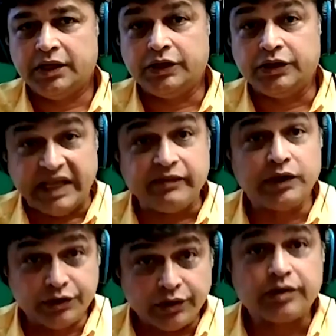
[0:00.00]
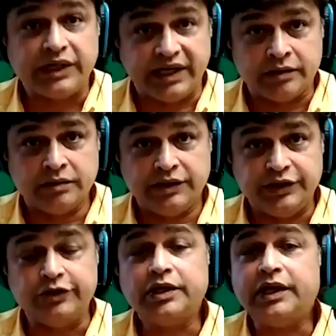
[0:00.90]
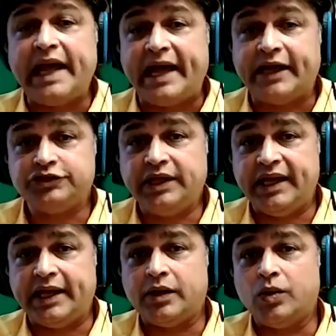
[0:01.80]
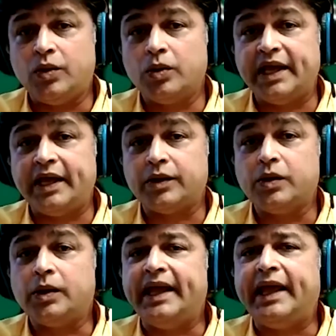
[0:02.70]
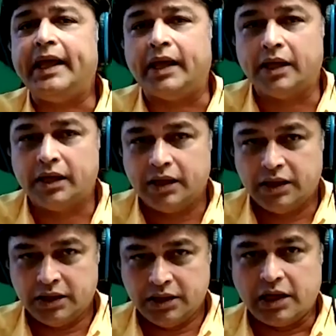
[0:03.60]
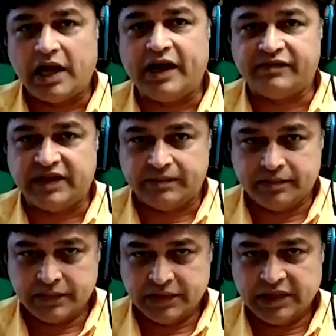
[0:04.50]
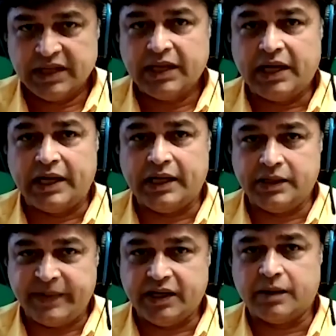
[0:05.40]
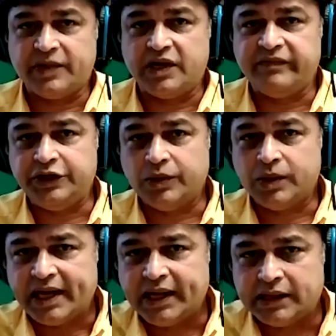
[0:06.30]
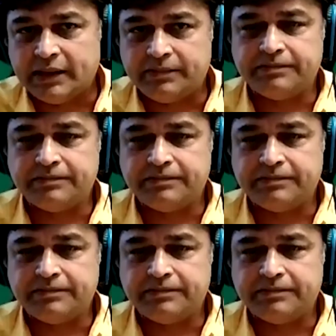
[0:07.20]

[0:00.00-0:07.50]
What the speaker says: They will grow there. You could actually get okay to good hay out of them, depending upon when you cut them.